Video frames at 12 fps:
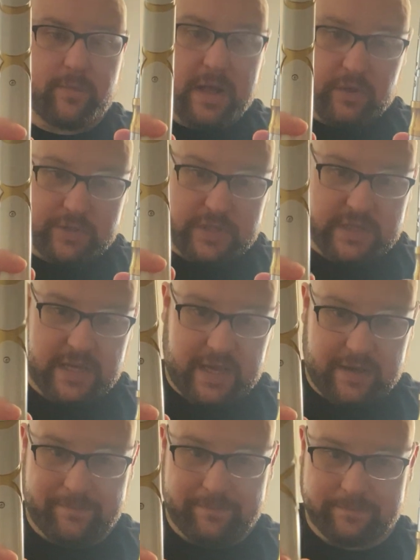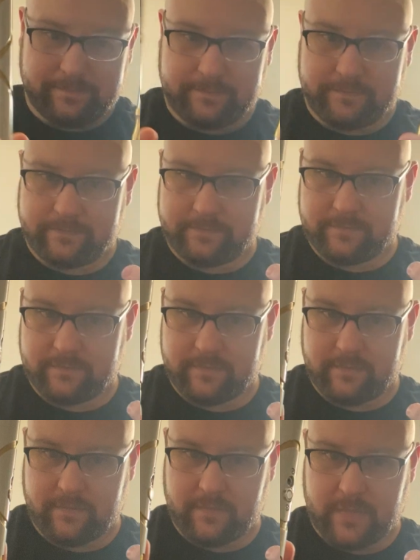LGT.
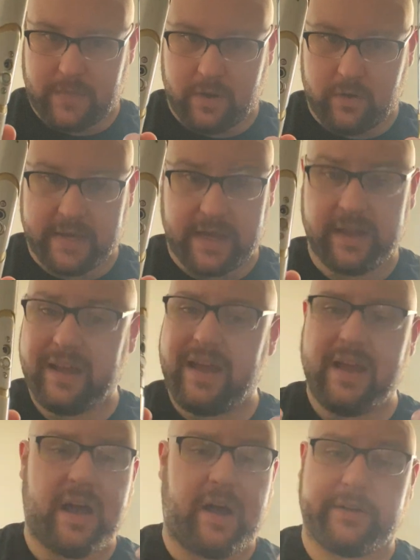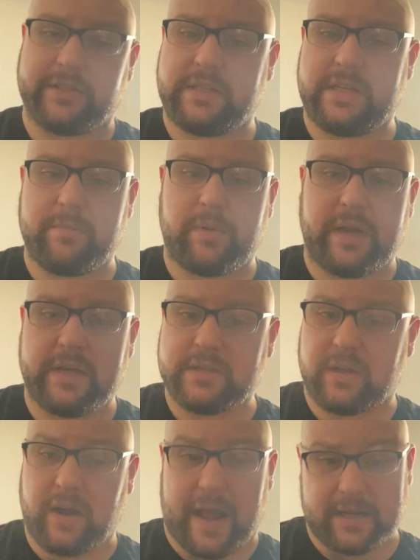Okay, LGT blades
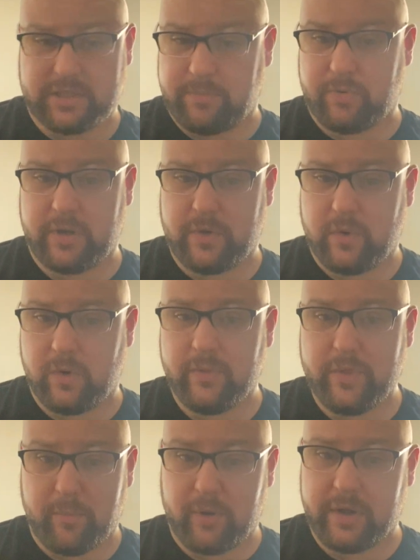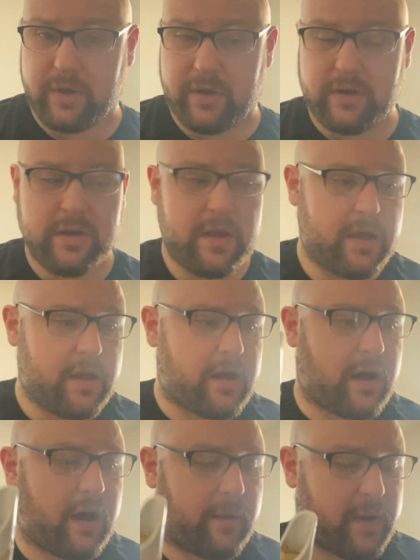are actually pretty cool. They're pretty good.
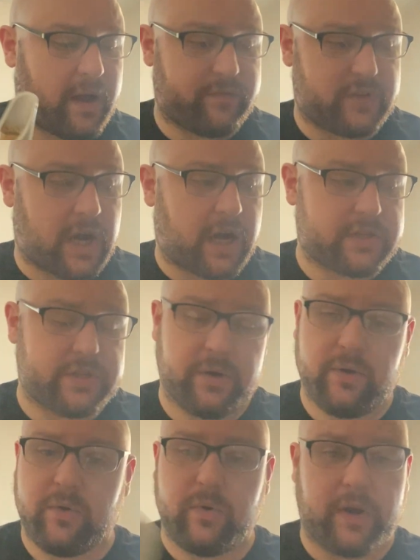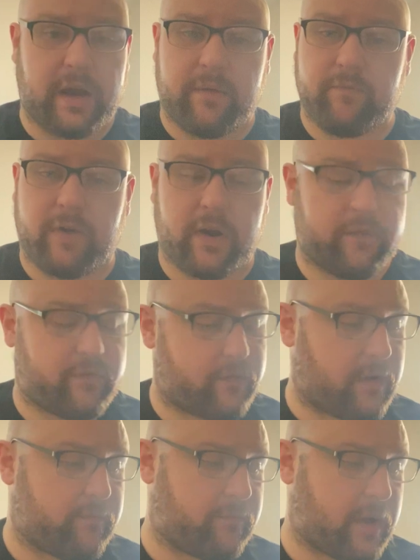I've talked to, and
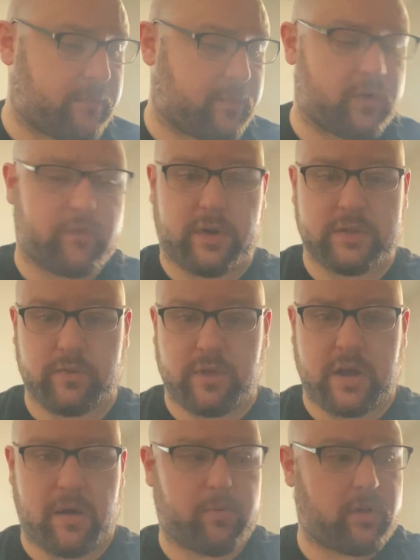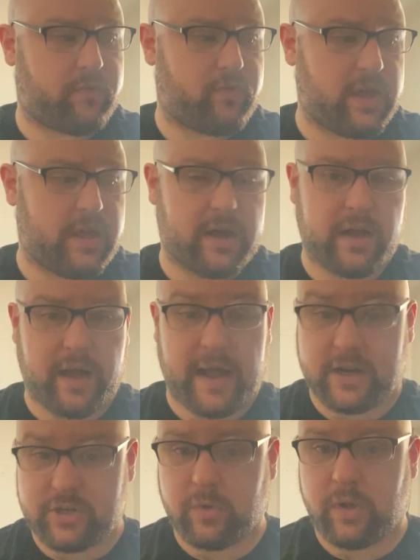I'm good friends with a couple of the
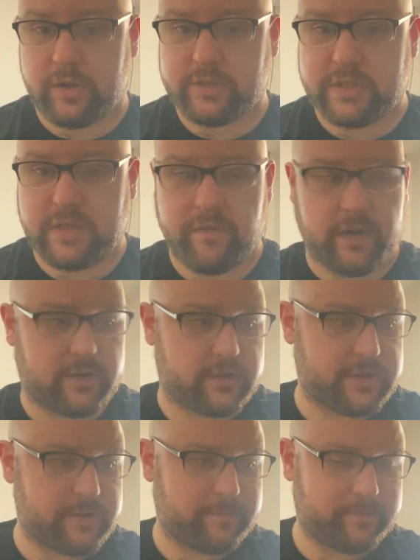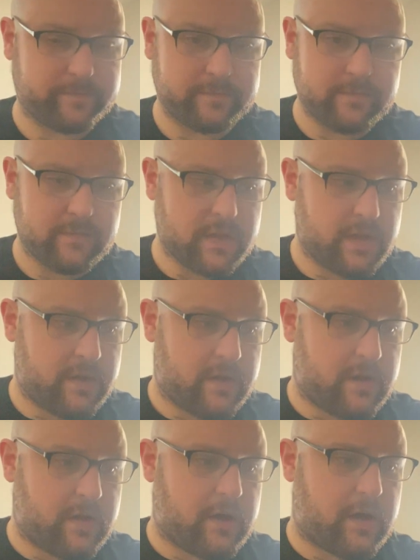actual LGT vendors.
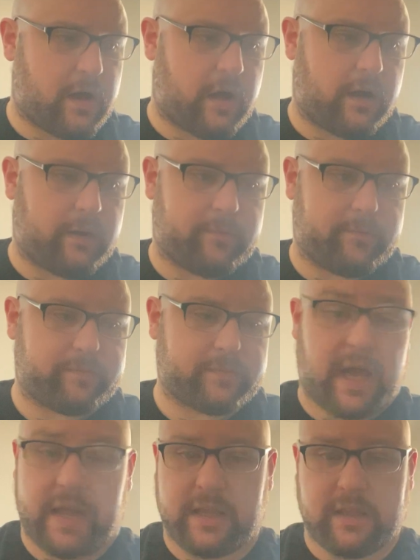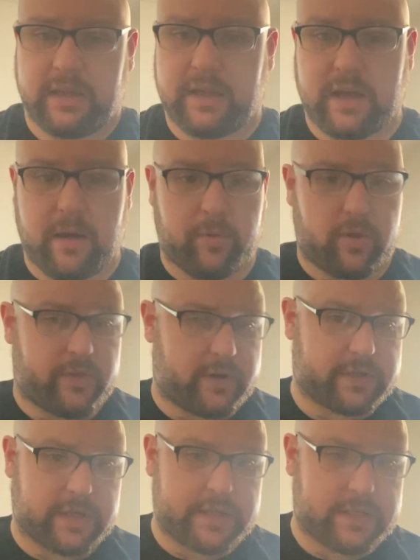I can link a couple of their
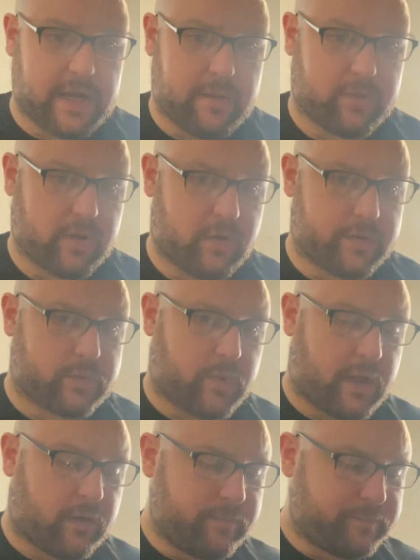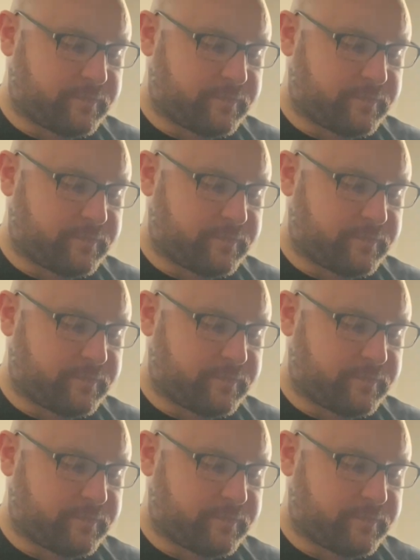sites down below as well.